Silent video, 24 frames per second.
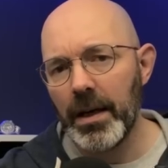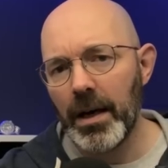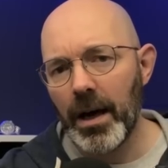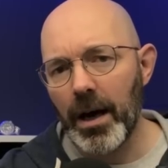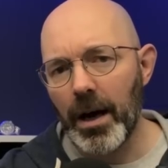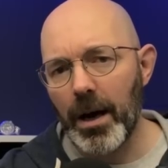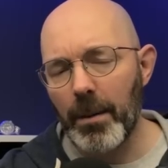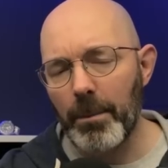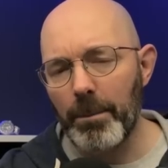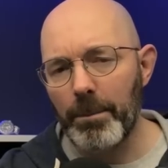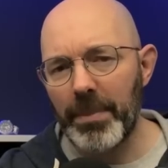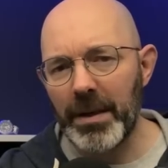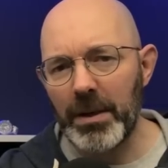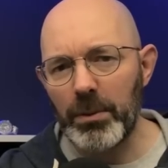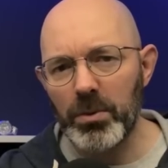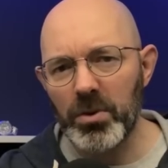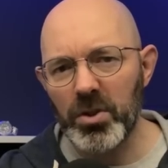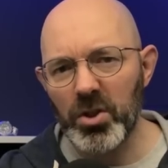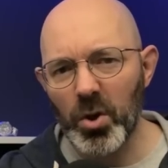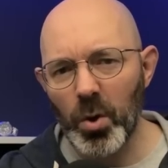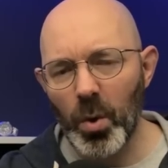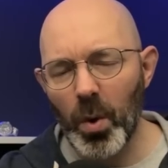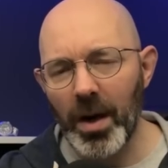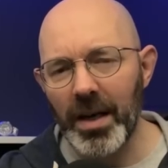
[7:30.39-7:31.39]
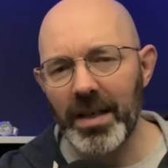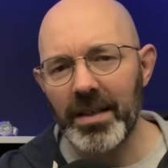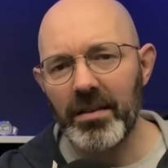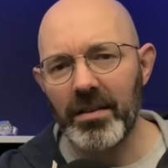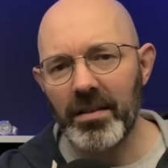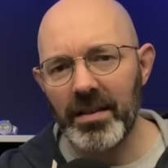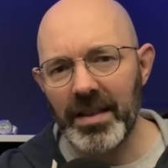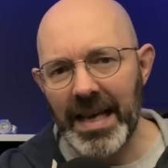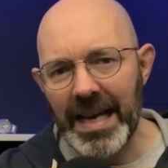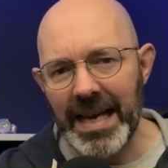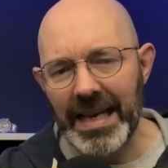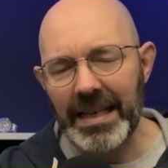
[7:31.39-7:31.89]
but it was quite
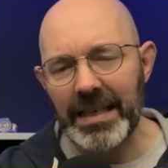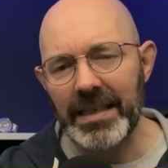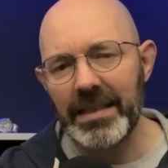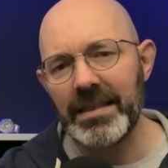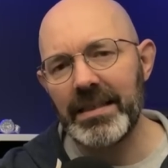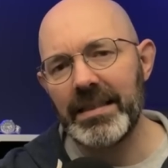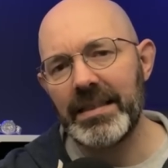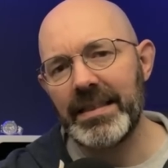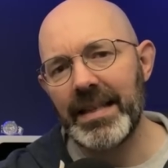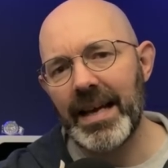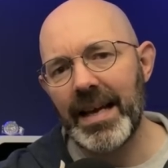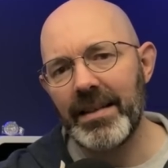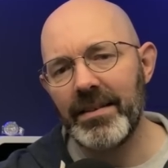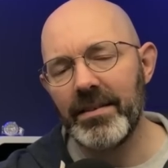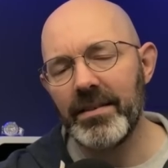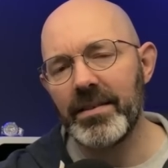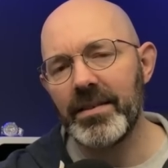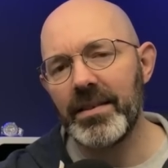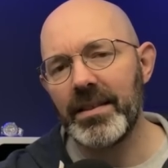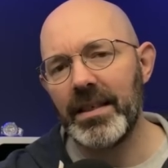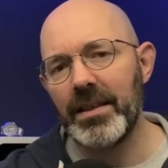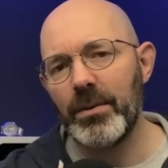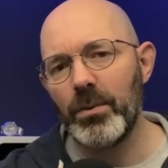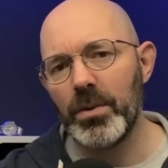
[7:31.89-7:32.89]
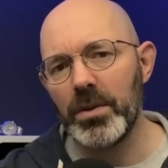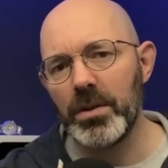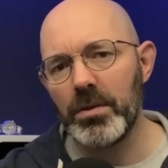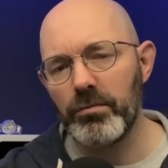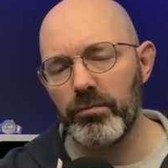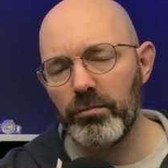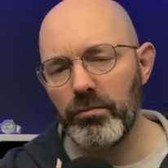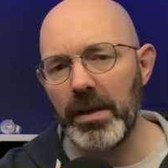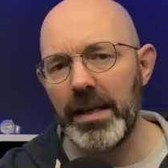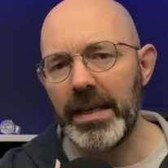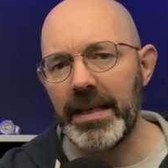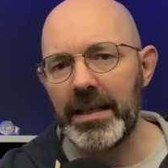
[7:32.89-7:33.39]
thick and dense, and it was
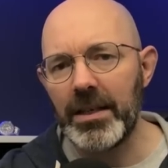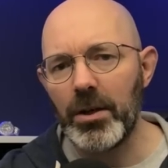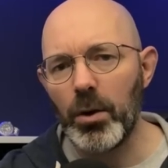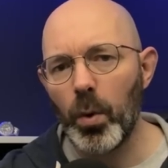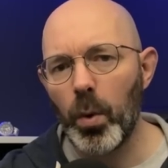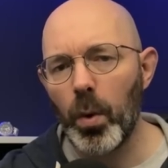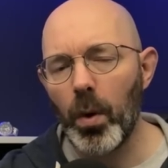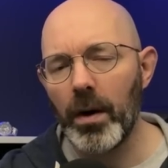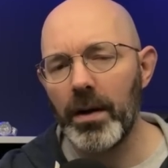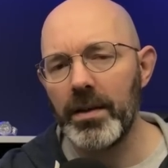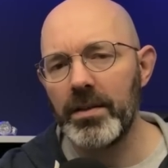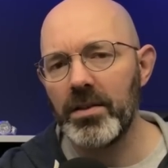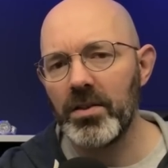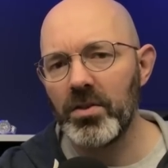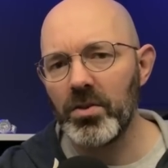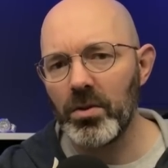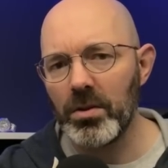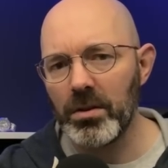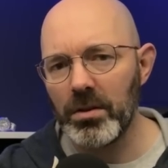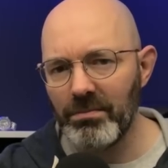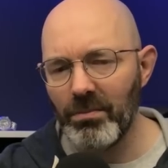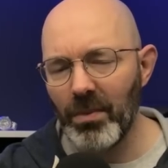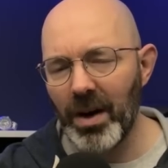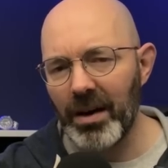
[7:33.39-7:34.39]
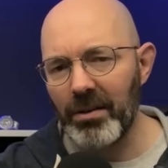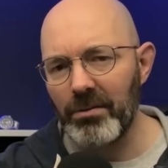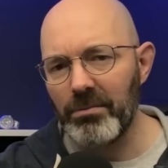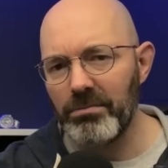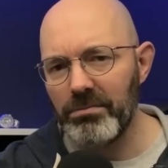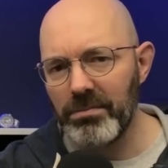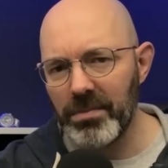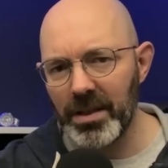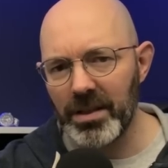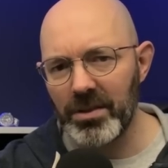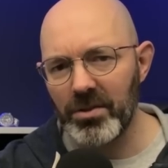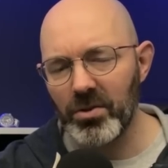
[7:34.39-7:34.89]
really quite a sort of, well,
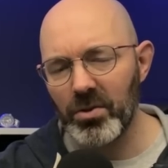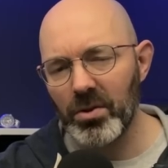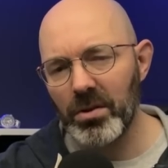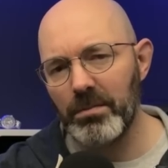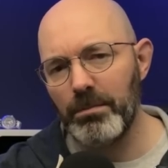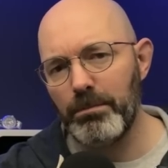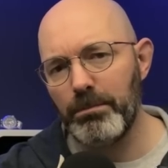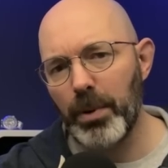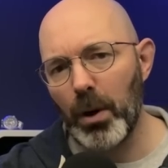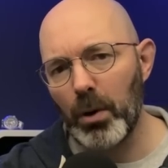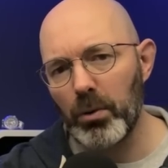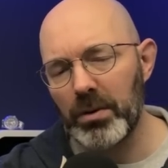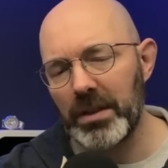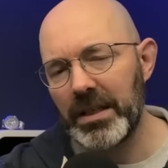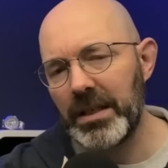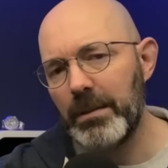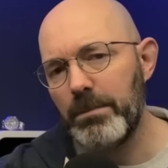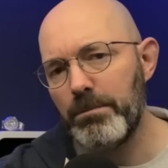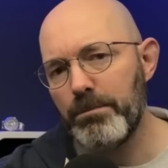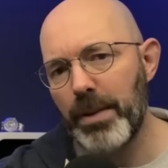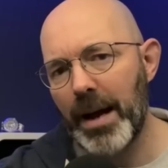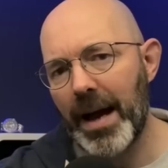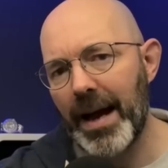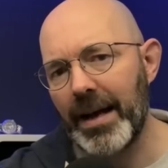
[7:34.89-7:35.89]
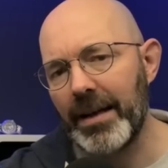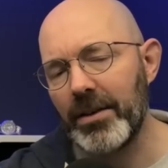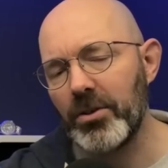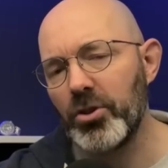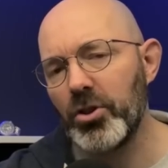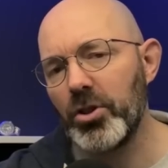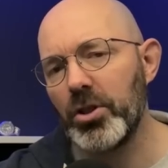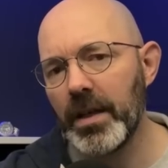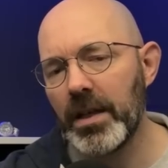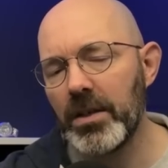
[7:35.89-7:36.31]
a sort of bulky patch.